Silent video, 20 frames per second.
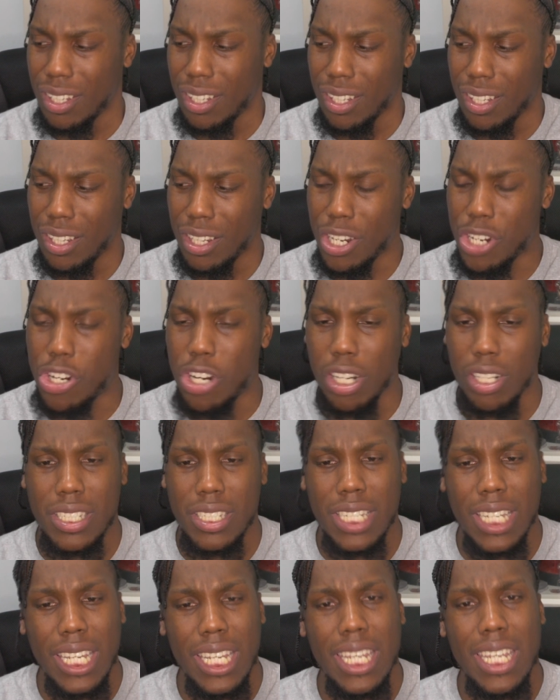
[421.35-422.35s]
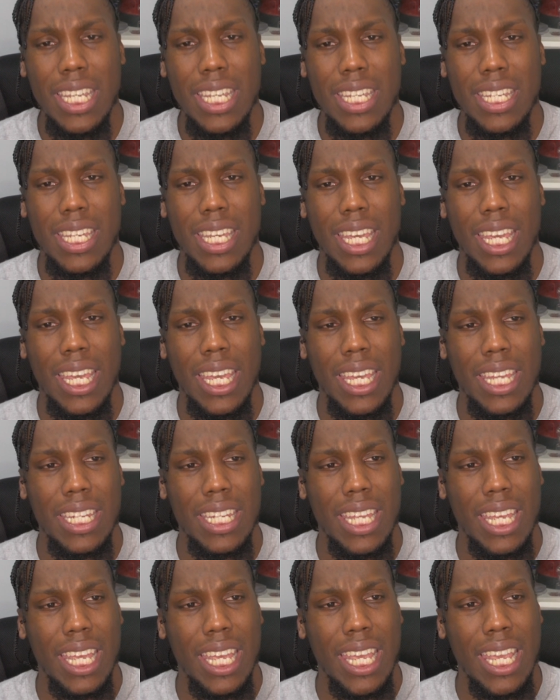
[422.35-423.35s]
critique and
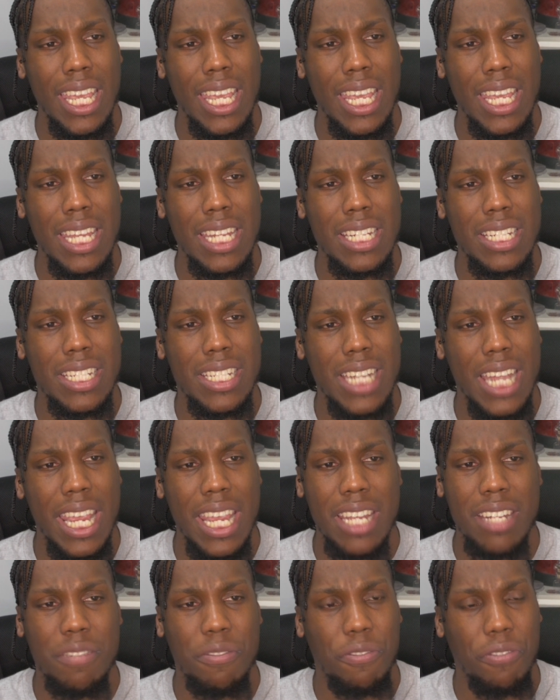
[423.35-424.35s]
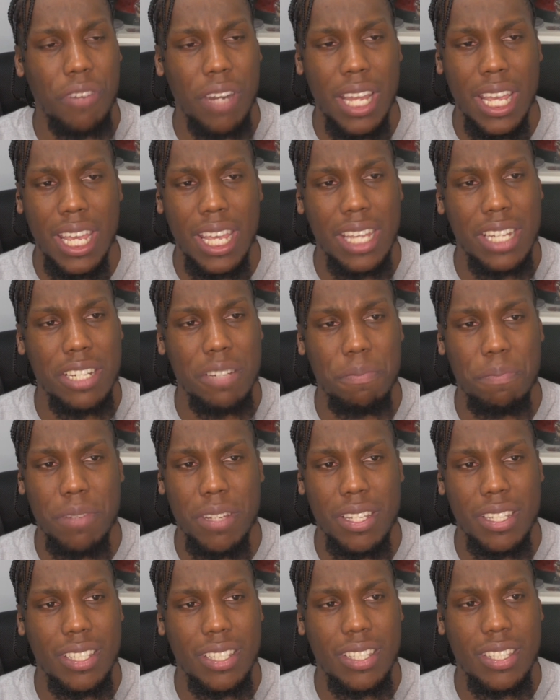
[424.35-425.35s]
change Fred up
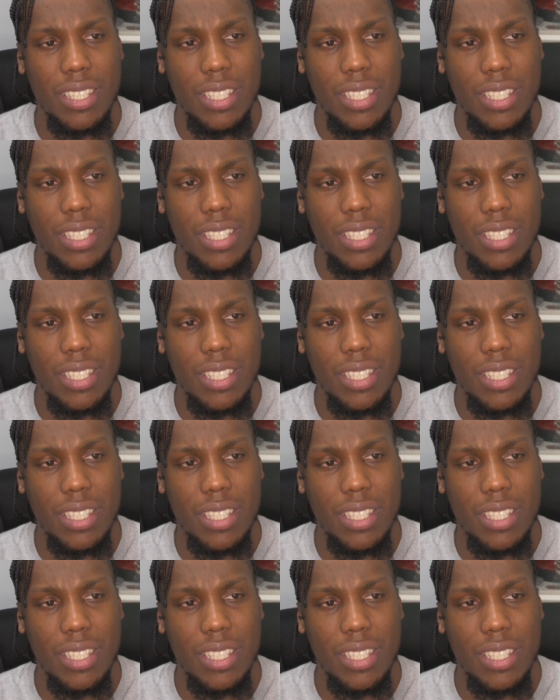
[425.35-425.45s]
in